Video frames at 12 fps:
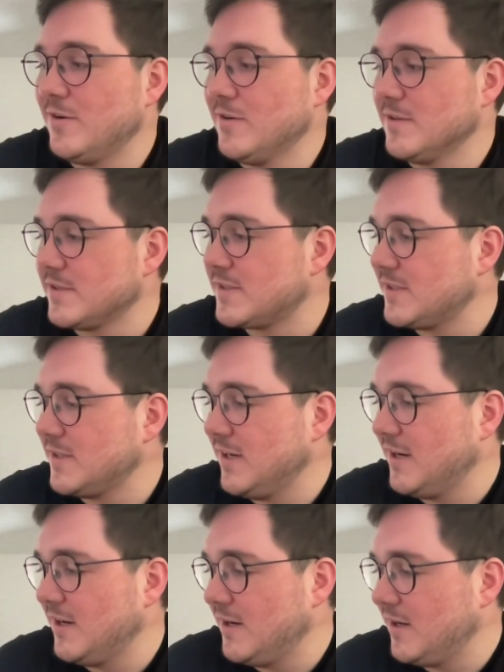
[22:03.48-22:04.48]
old
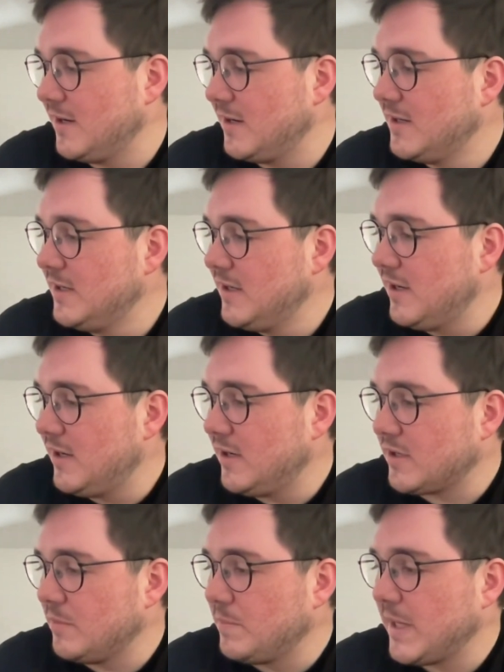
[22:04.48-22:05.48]

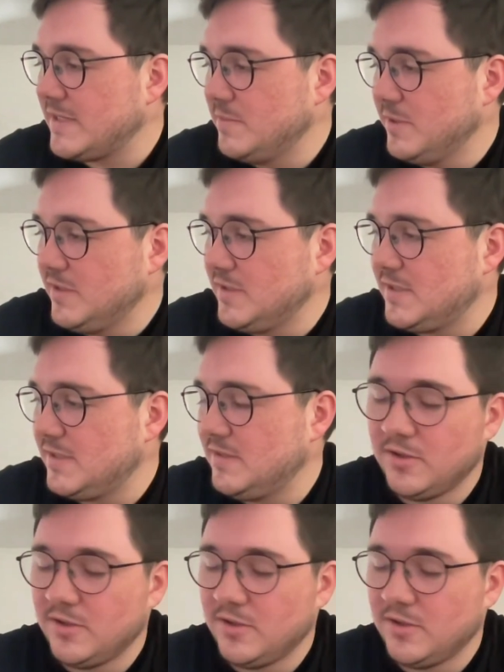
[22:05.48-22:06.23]
compatibility,